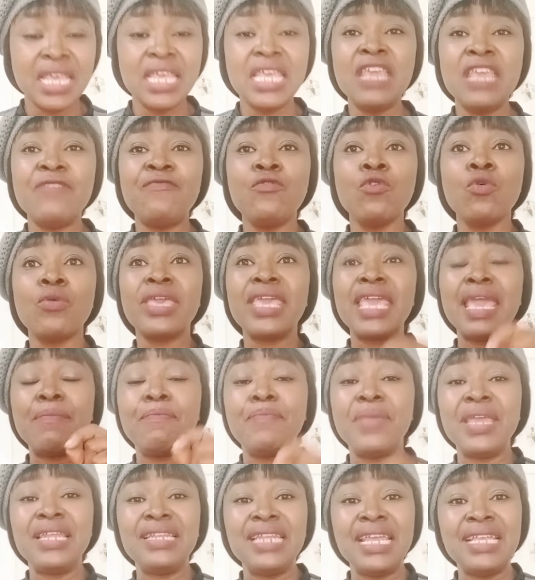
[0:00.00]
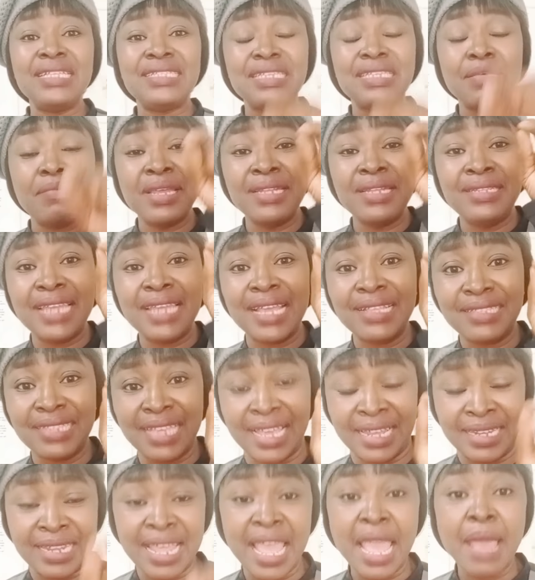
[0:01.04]
If you keep being
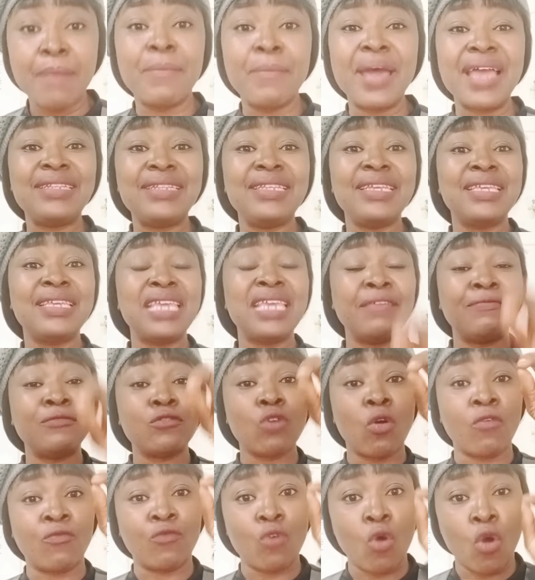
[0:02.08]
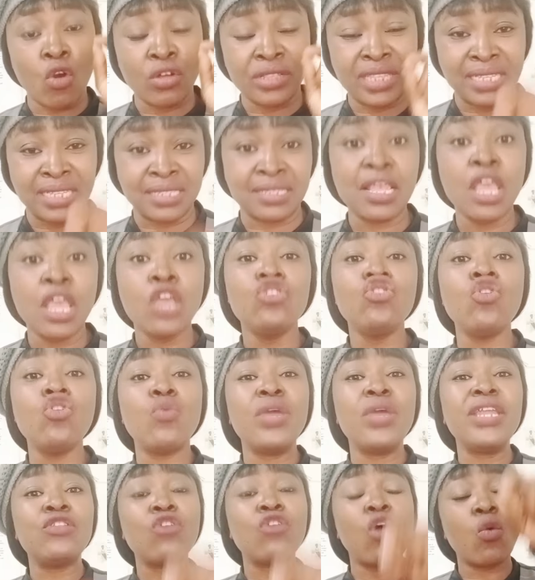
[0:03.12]
intimidated by the gift of others, you
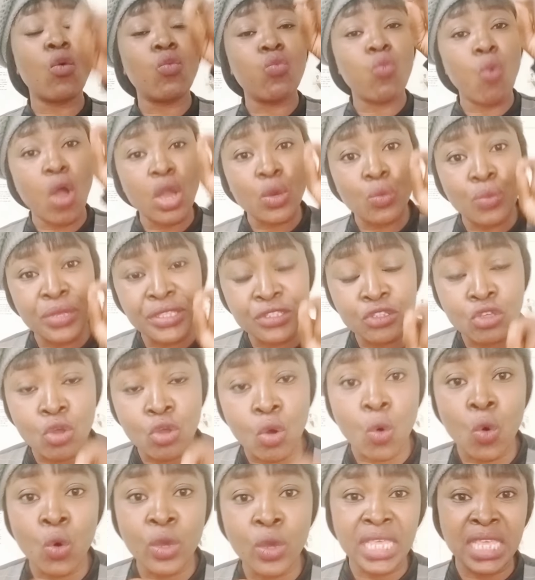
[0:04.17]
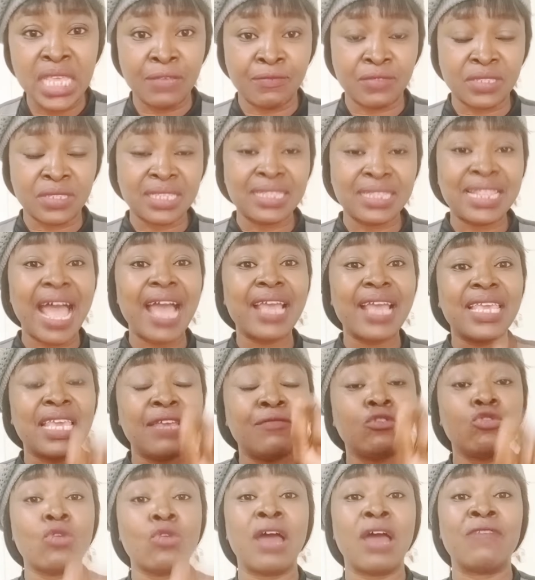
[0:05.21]
will not work with your own gift. That
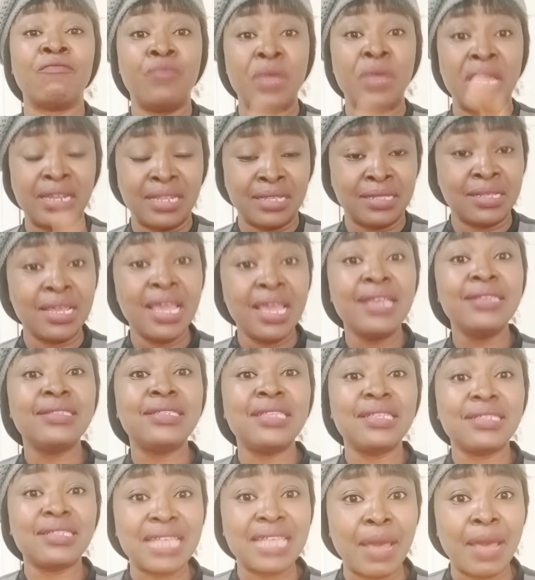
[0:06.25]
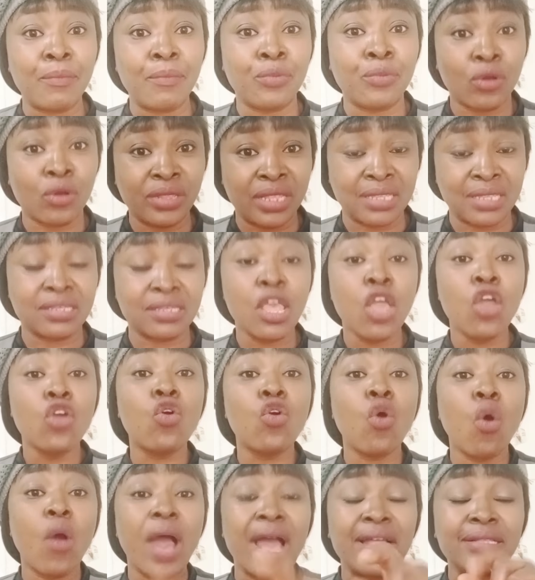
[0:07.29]
gift you have buried, sister and brothers,
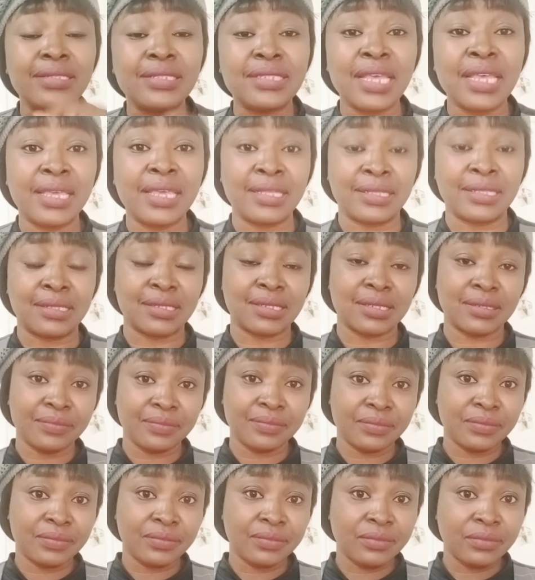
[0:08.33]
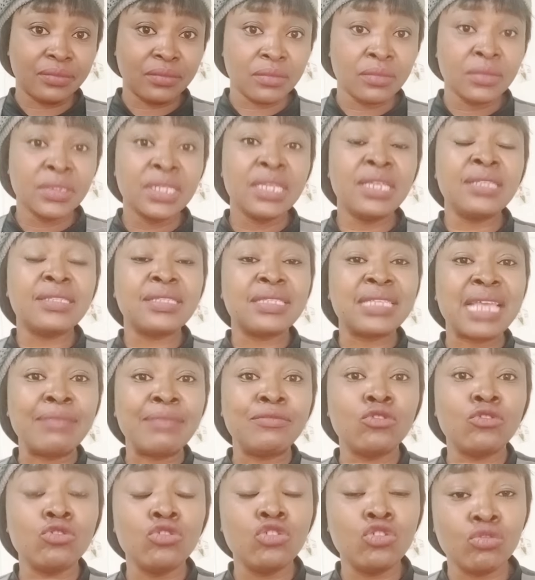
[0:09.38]
go and take it. It's
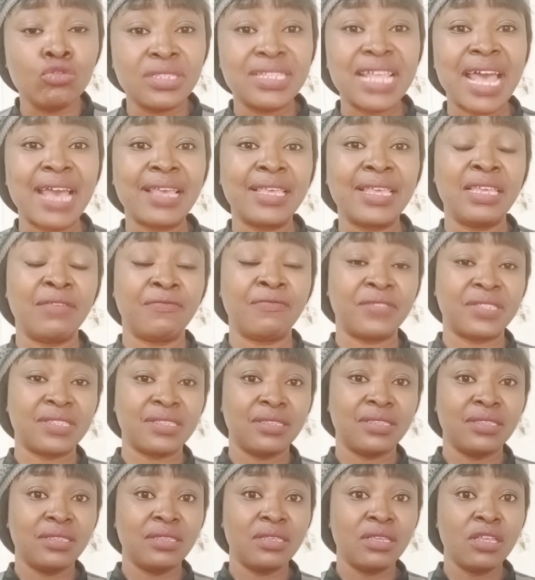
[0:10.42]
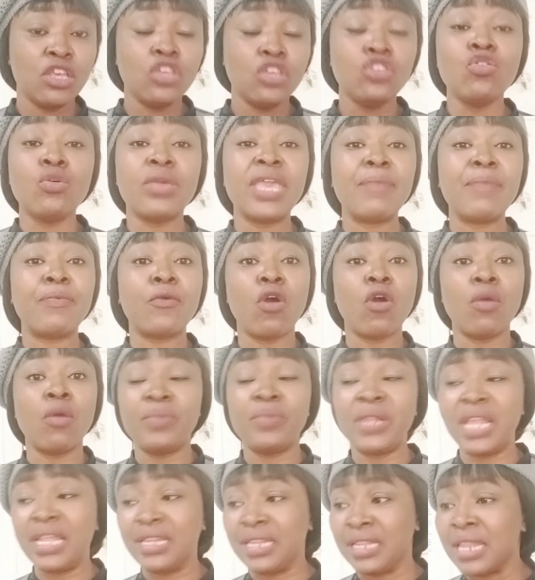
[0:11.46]
time to use that gift. You keep
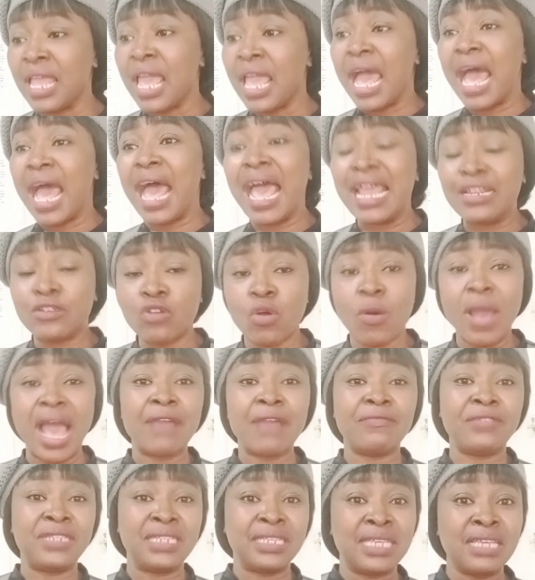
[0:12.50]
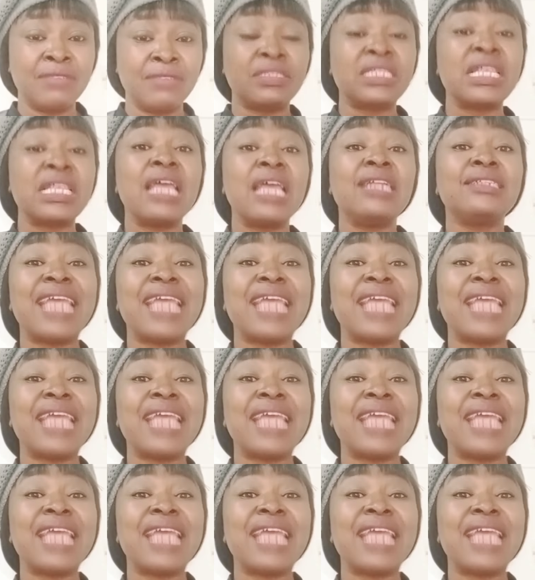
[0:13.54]
complaining, I don't have the gift.